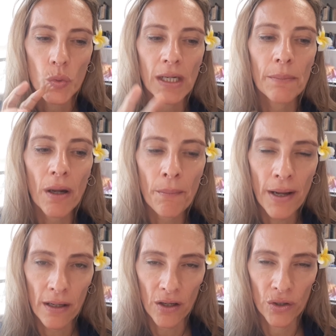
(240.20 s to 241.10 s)
when I'm on
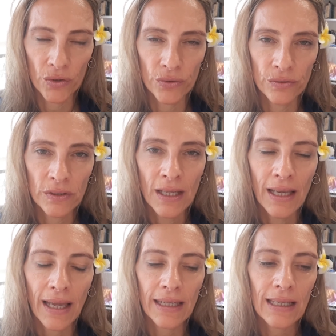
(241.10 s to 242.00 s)
my own
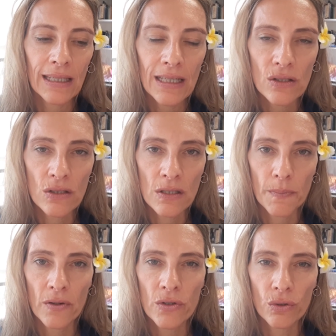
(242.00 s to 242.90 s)
and I connect to
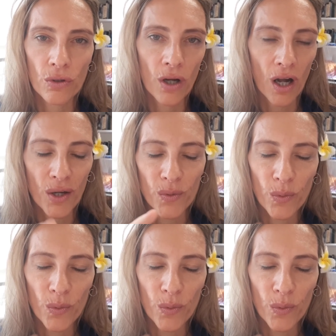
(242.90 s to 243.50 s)
spirit or God